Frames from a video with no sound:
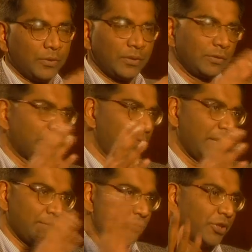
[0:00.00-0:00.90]
which is sort of
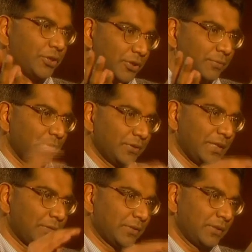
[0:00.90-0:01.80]
very British, because
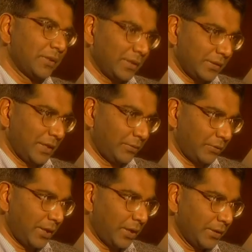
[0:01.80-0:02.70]
that was the time of the
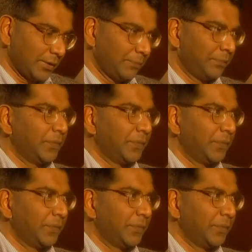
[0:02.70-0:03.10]
Raj.